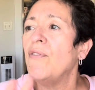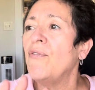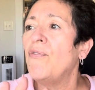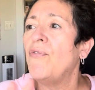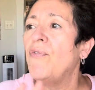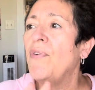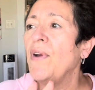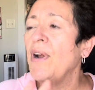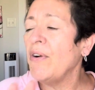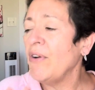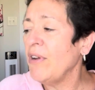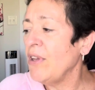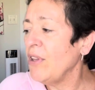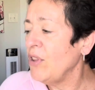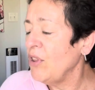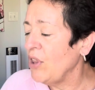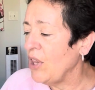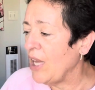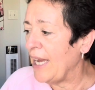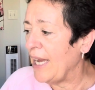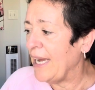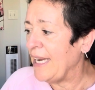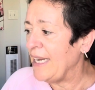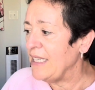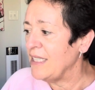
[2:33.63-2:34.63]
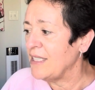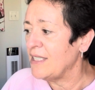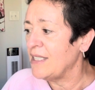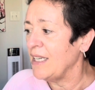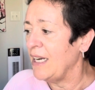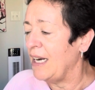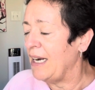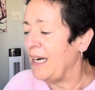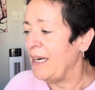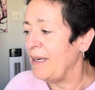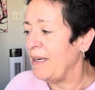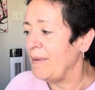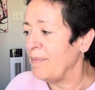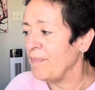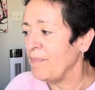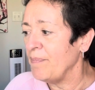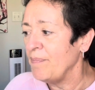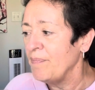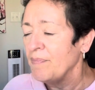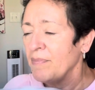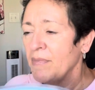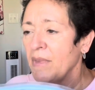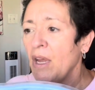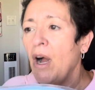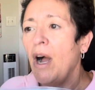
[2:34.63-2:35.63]
very light, um,
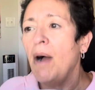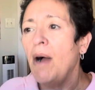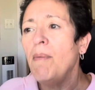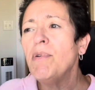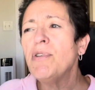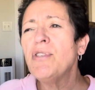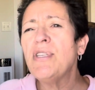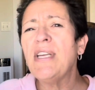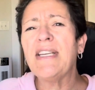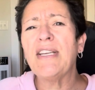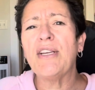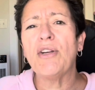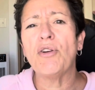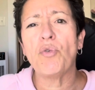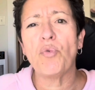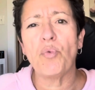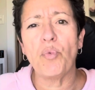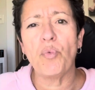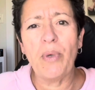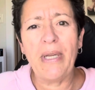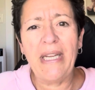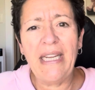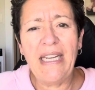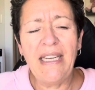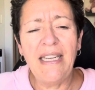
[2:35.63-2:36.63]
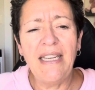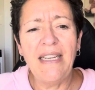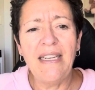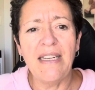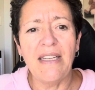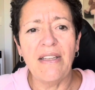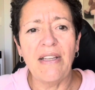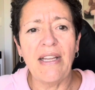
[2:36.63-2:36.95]
almost like a green,